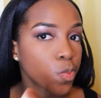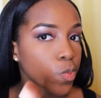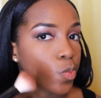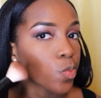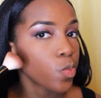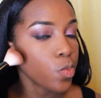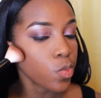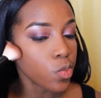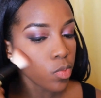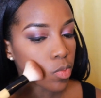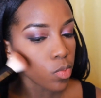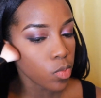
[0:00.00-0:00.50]
I'm
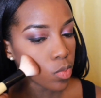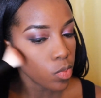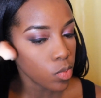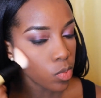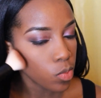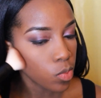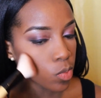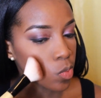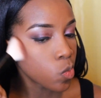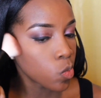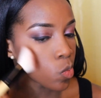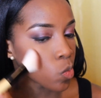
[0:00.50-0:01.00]
going to use this
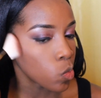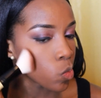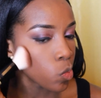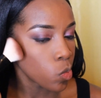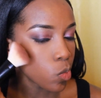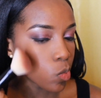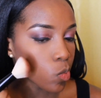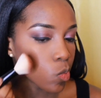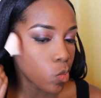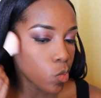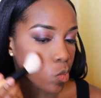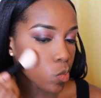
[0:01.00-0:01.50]
angled brush
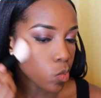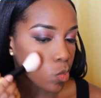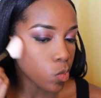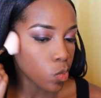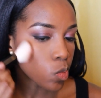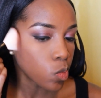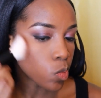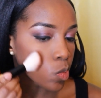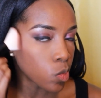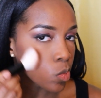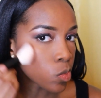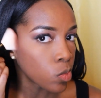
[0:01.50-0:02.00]
by
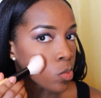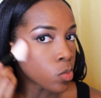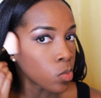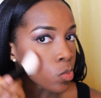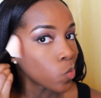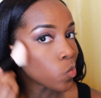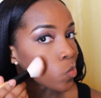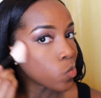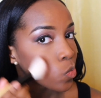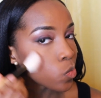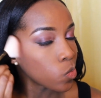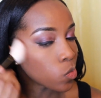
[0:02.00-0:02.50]
Coastal
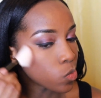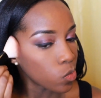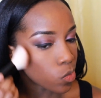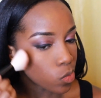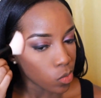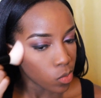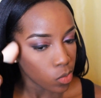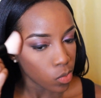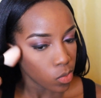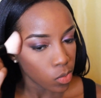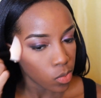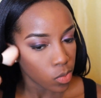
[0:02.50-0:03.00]
Scents
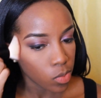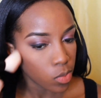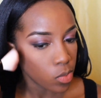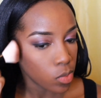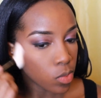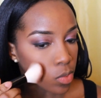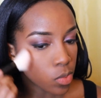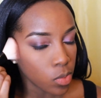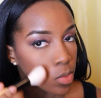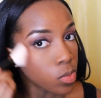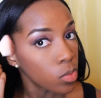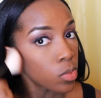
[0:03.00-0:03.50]
to do the
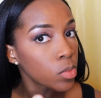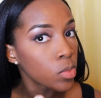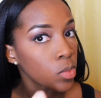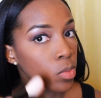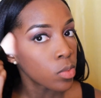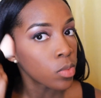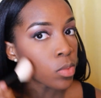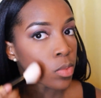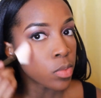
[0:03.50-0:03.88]
contour.